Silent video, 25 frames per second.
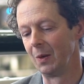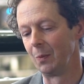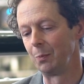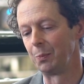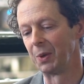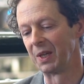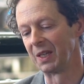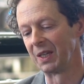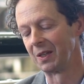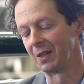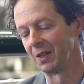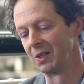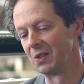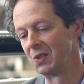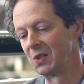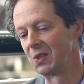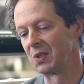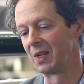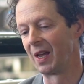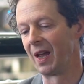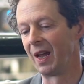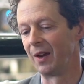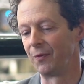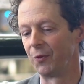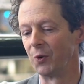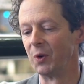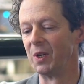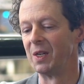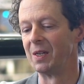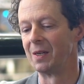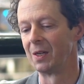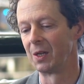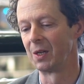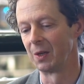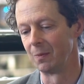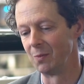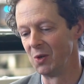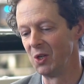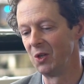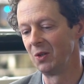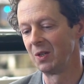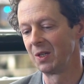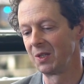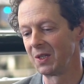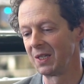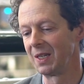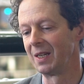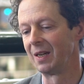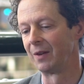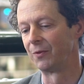because every
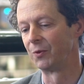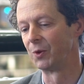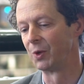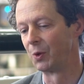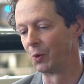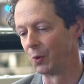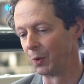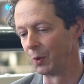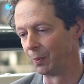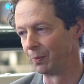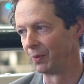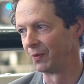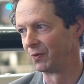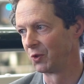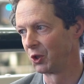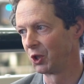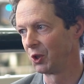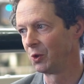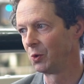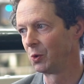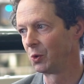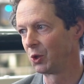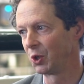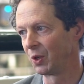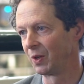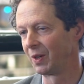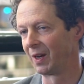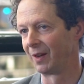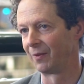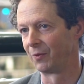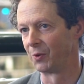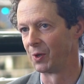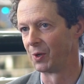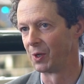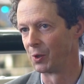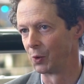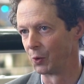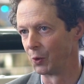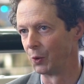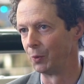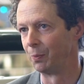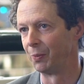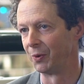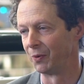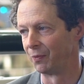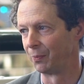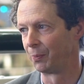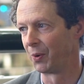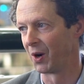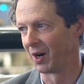community, every group of children, every
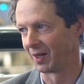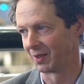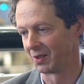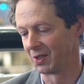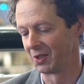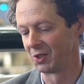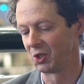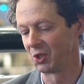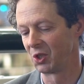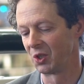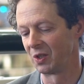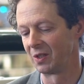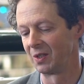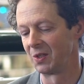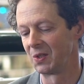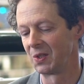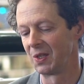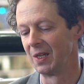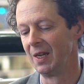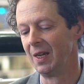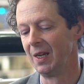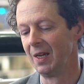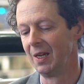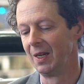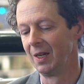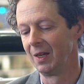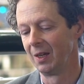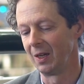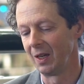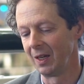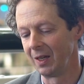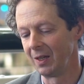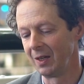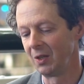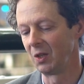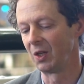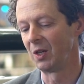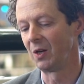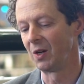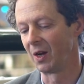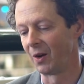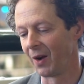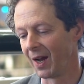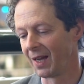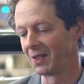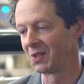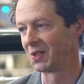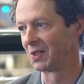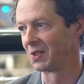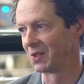group of practitioners, you know,
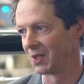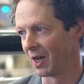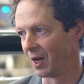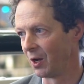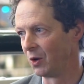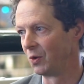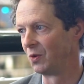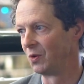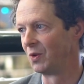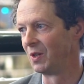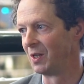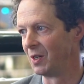has its own